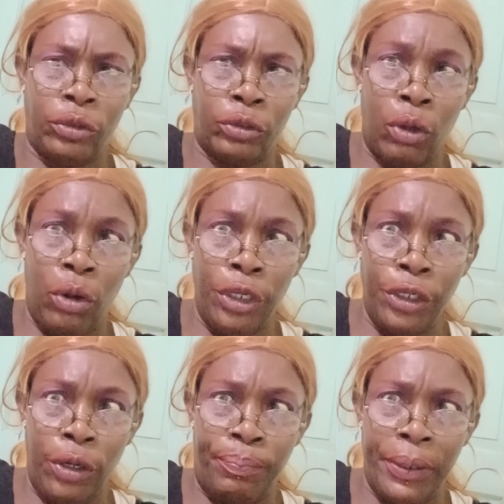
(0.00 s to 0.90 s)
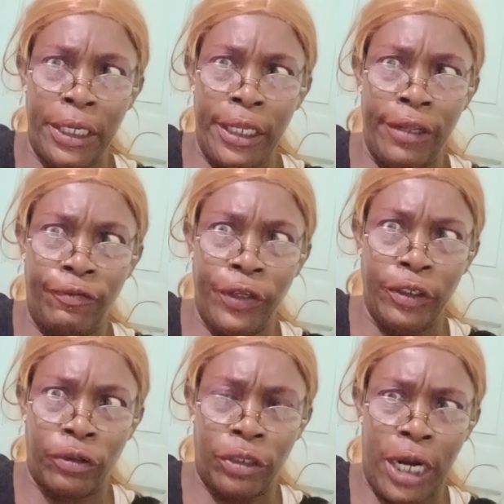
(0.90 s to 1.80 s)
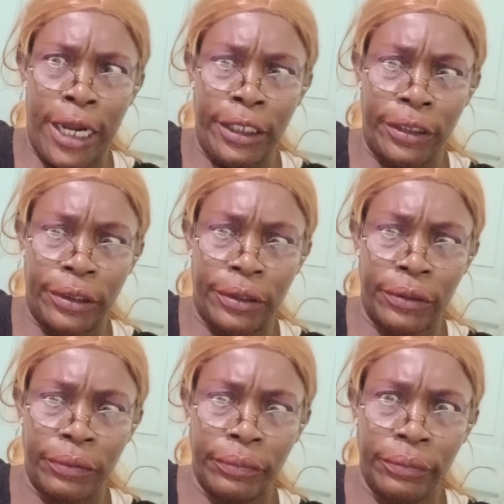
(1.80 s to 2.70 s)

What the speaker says: do you believe in Christ?